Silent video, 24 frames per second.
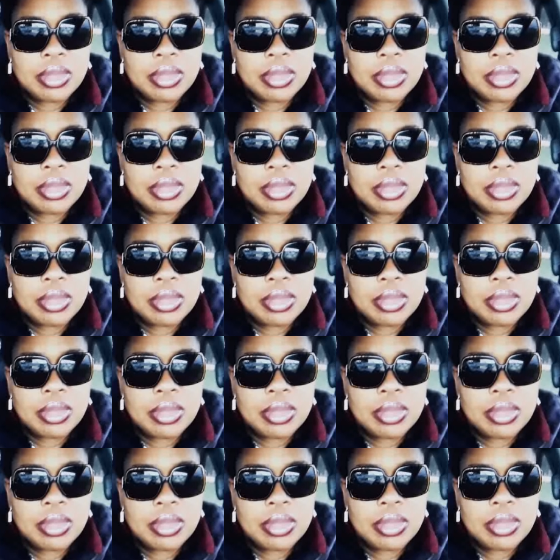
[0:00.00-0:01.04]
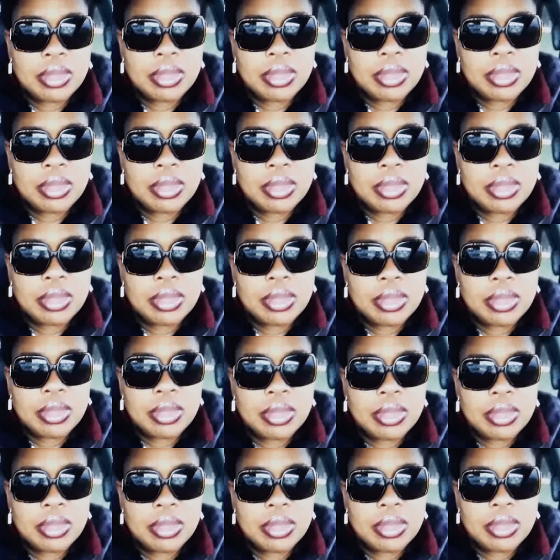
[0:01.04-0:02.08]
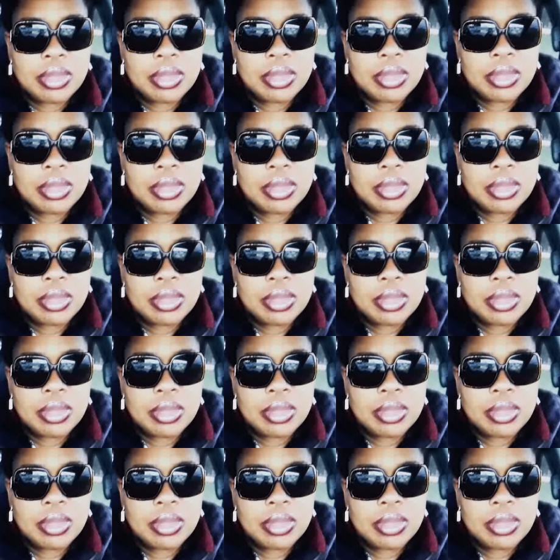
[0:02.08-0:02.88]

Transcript: (silence)